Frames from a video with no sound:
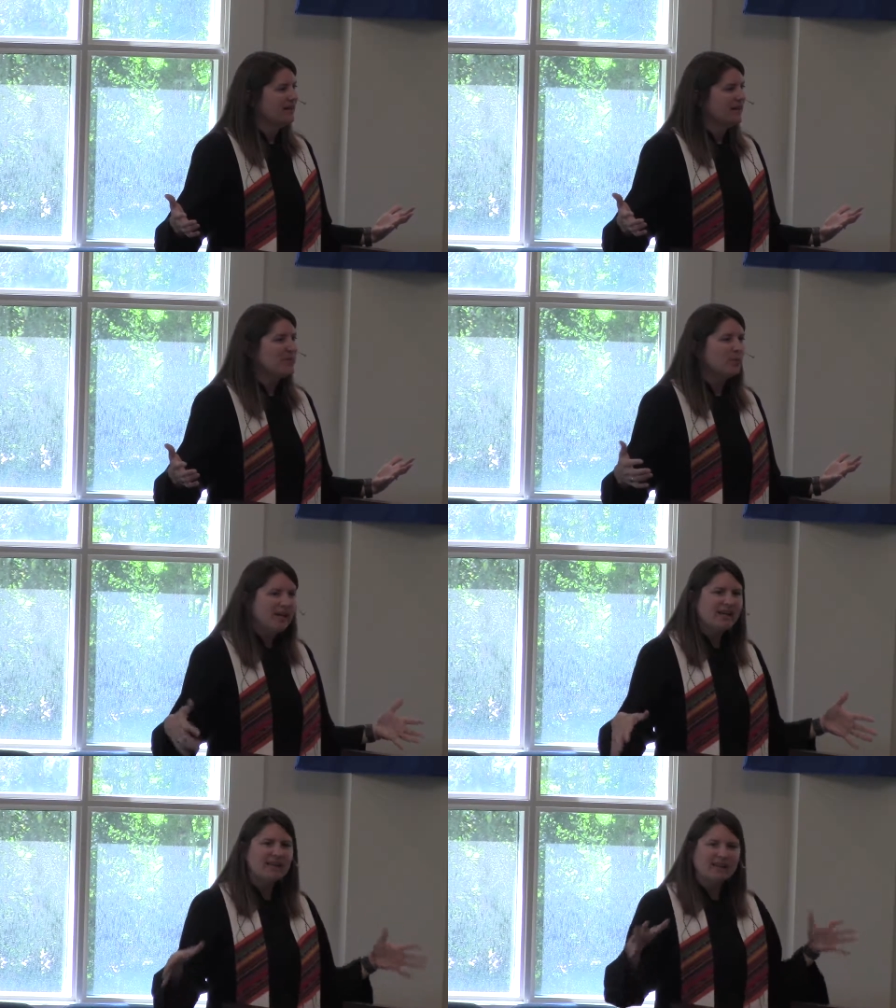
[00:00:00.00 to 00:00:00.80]
I mean, we
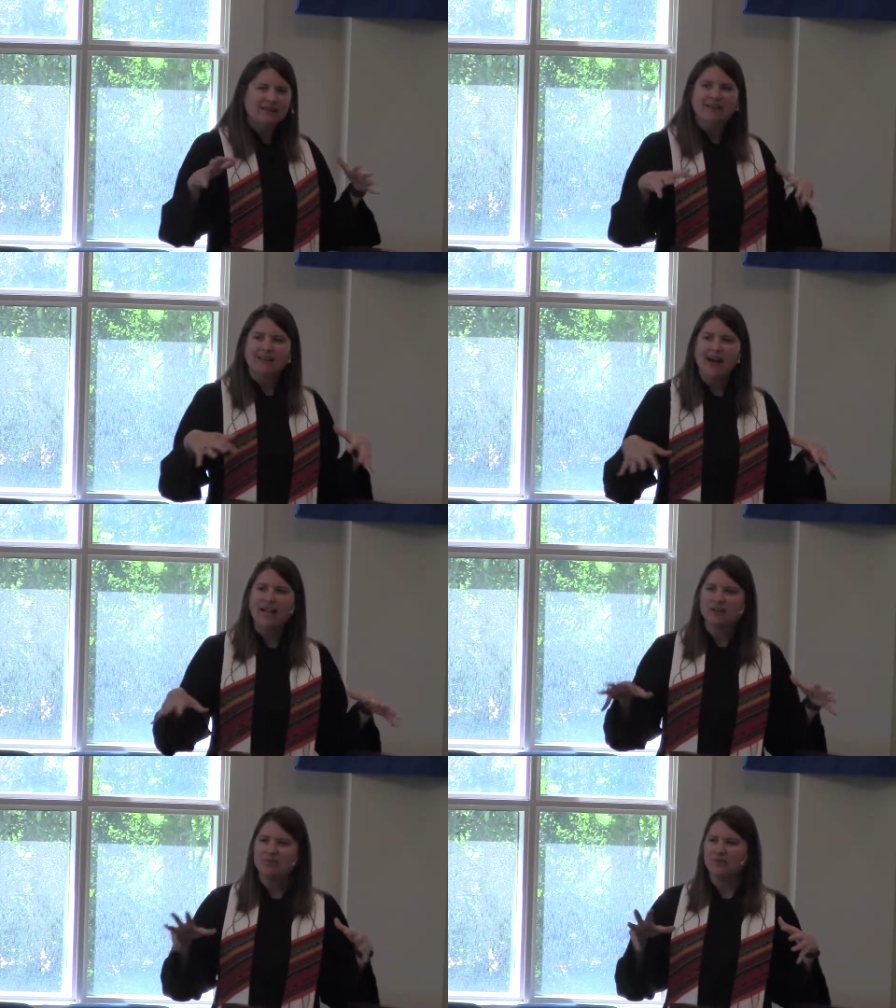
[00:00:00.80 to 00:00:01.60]
can
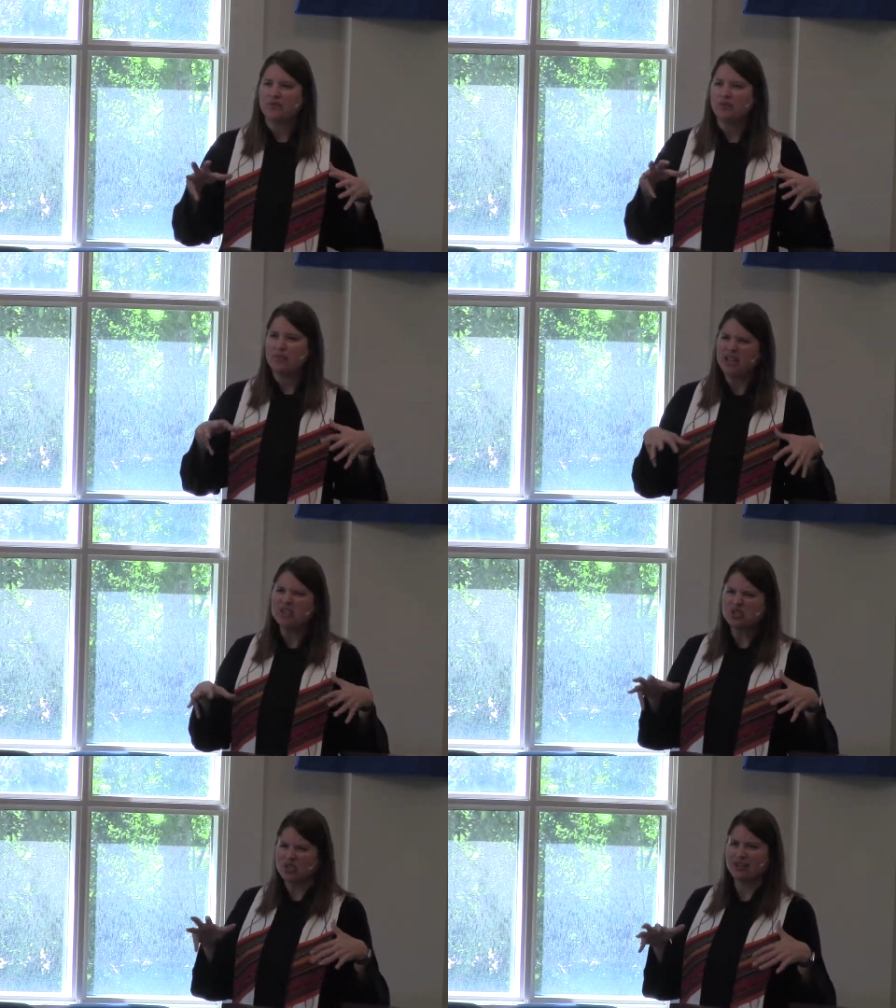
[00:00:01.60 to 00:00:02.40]
kind of
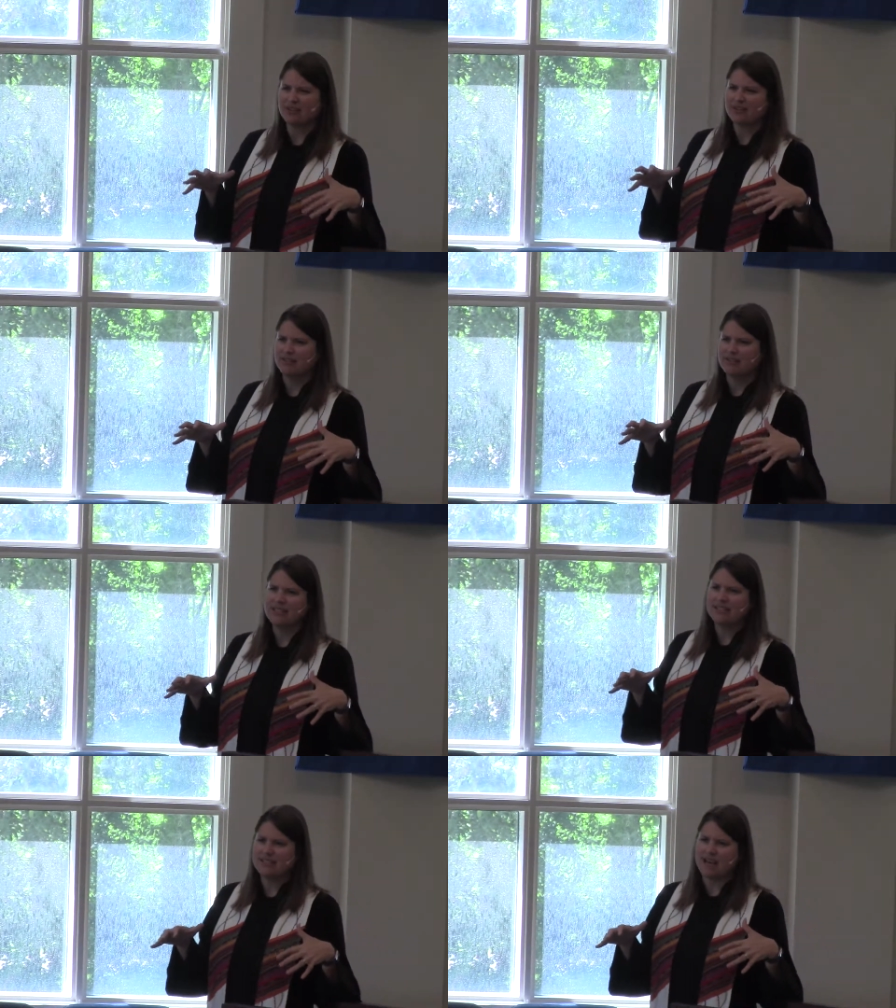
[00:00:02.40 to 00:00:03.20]
picture the
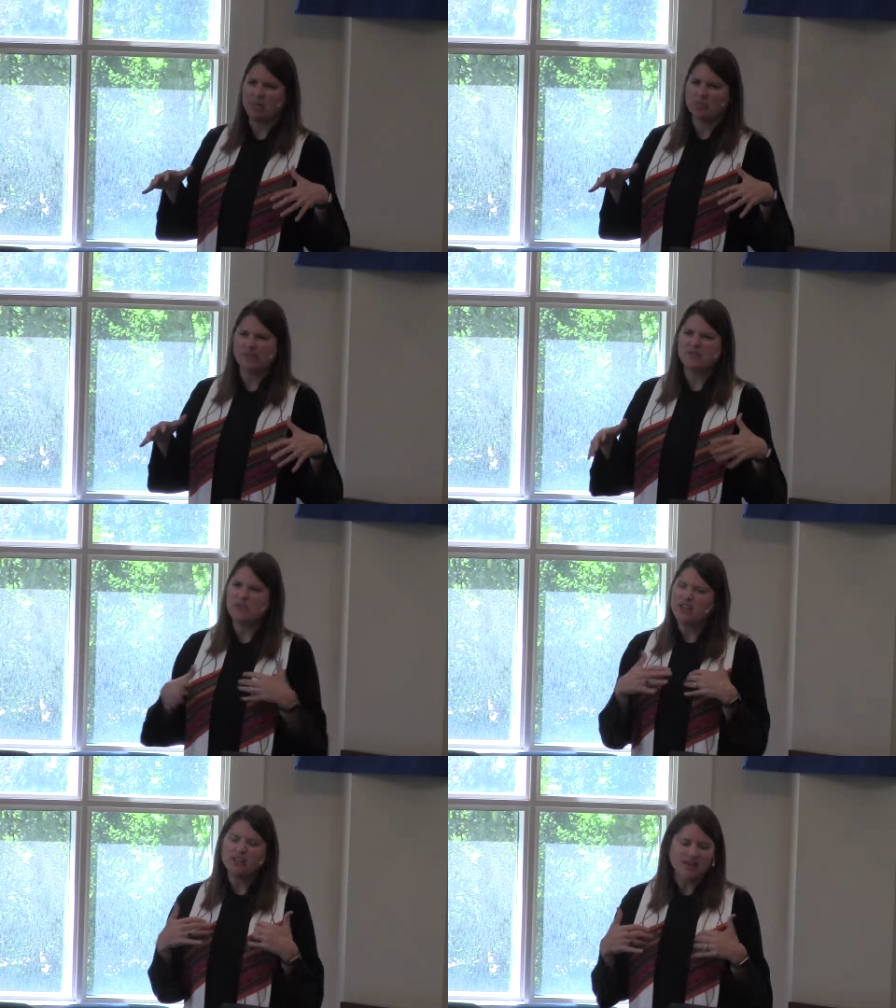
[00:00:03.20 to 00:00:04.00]
disciples,
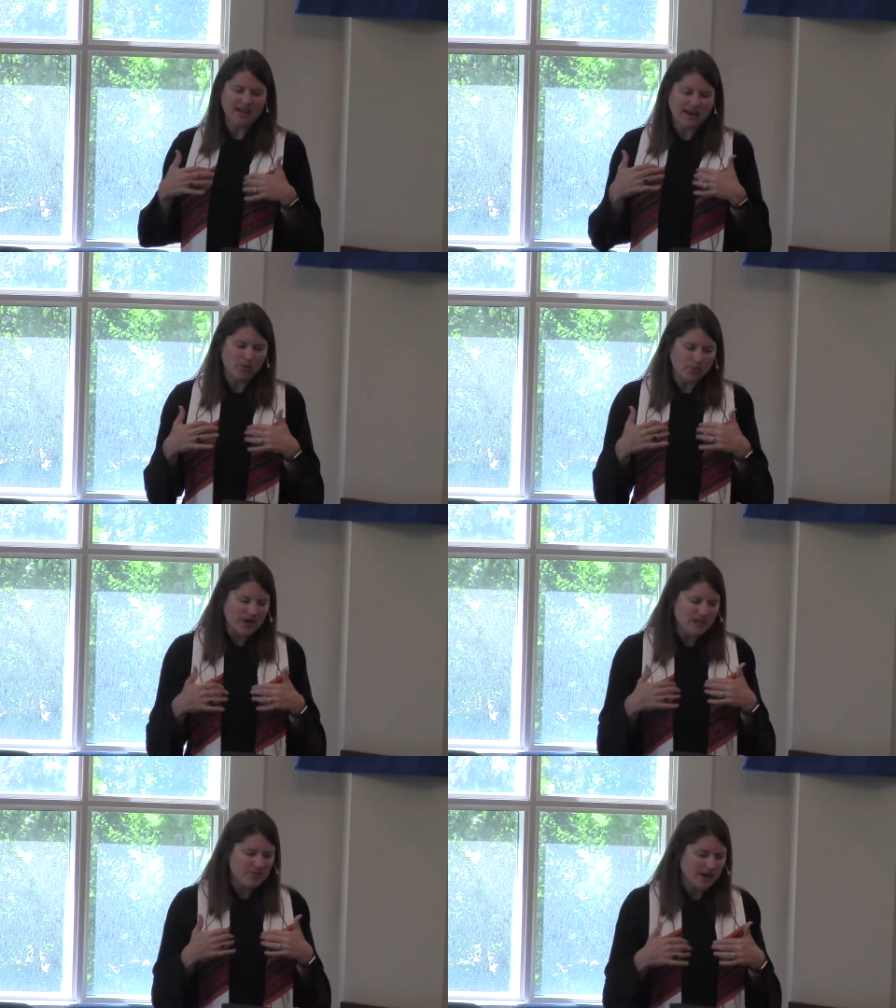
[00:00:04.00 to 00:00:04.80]
feel how
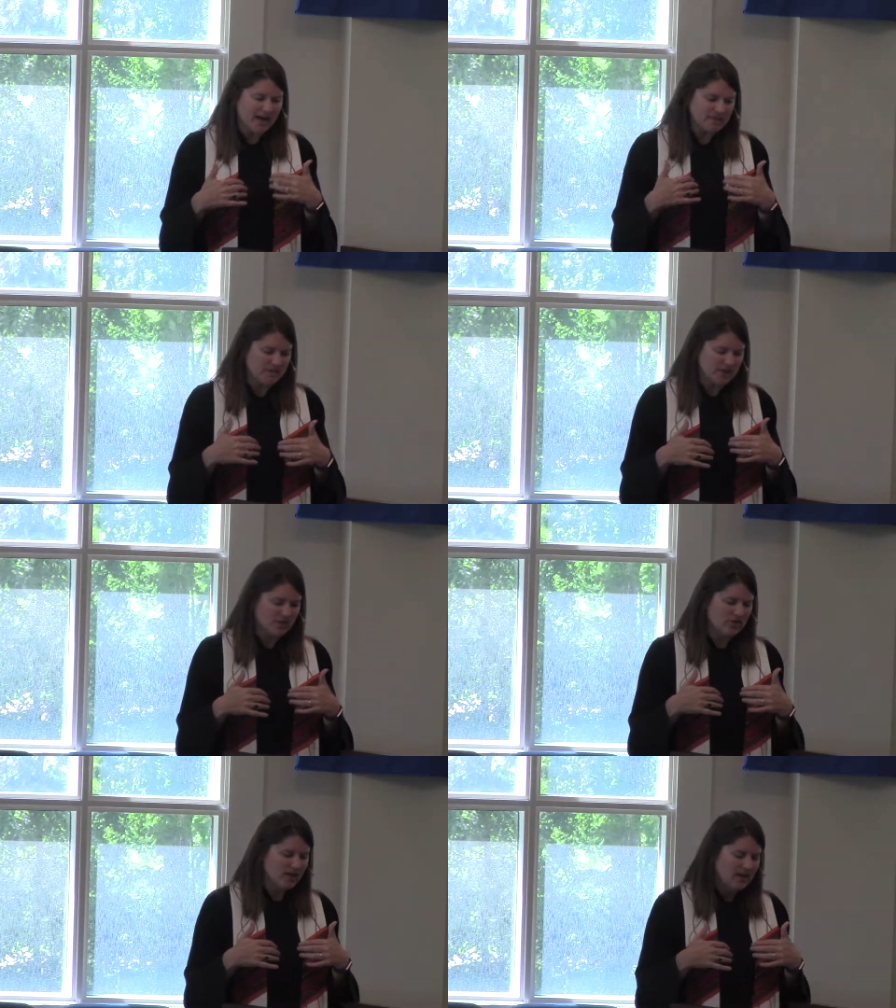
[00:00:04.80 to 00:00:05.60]
we might
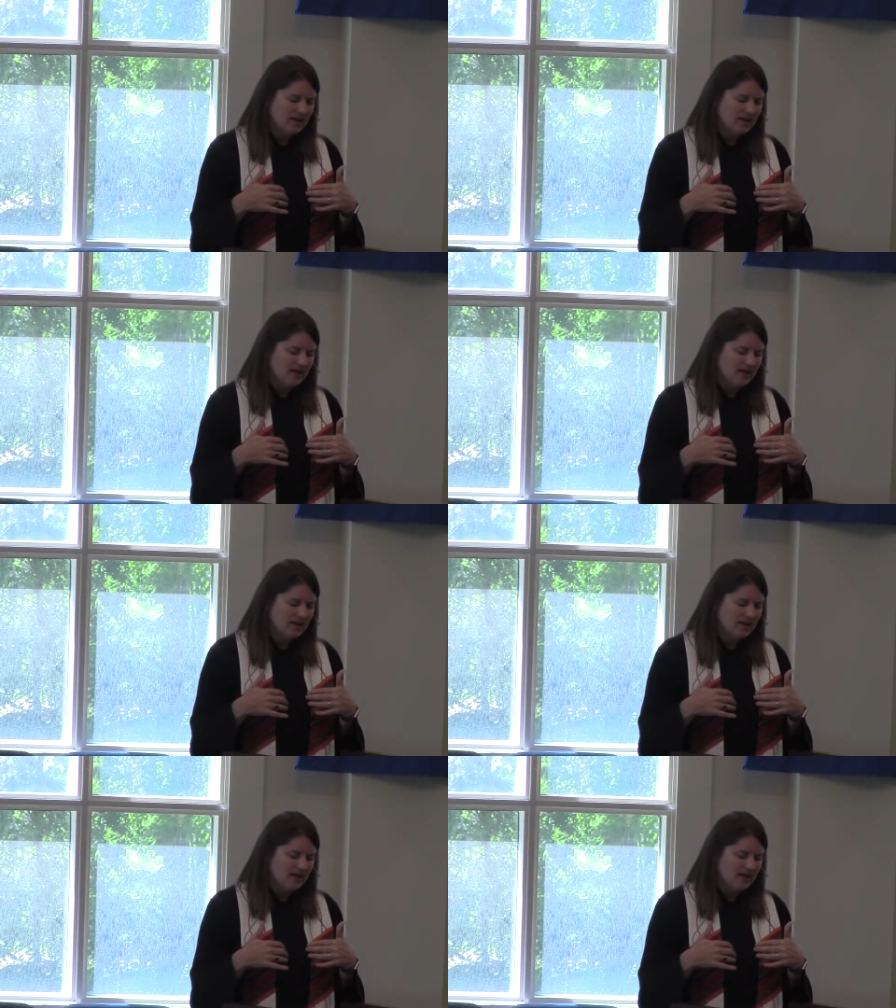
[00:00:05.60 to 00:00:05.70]
feel.